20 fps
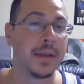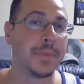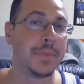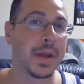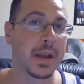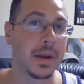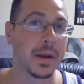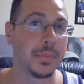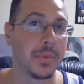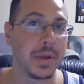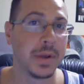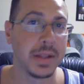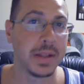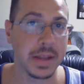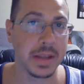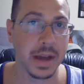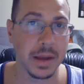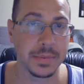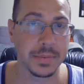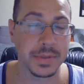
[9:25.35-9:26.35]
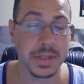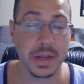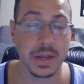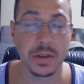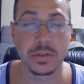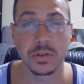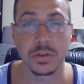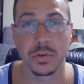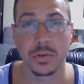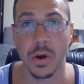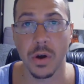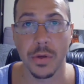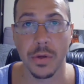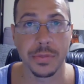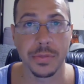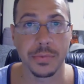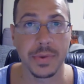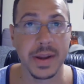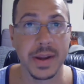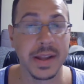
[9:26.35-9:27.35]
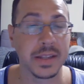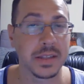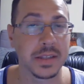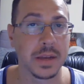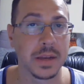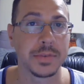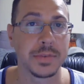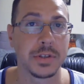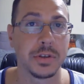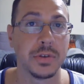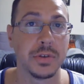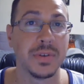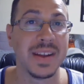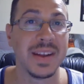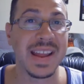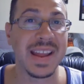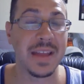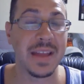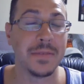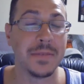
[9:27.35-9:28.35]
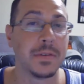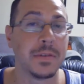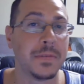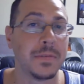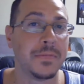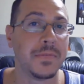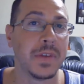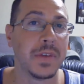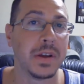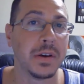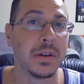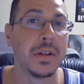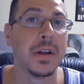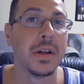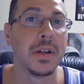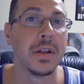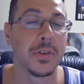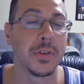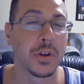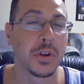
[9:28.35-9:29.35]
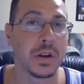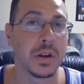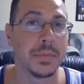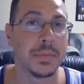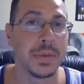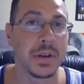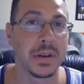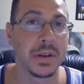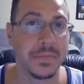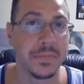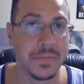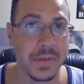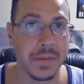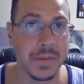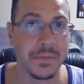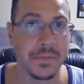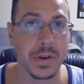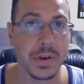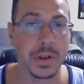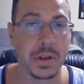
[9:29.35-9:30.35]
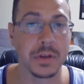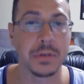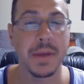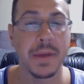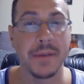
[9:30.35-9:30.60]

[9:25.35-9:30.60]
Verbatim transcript: Pick up one of the upsells or all three, it's up to you if you feel they're gonna be a good fit for you.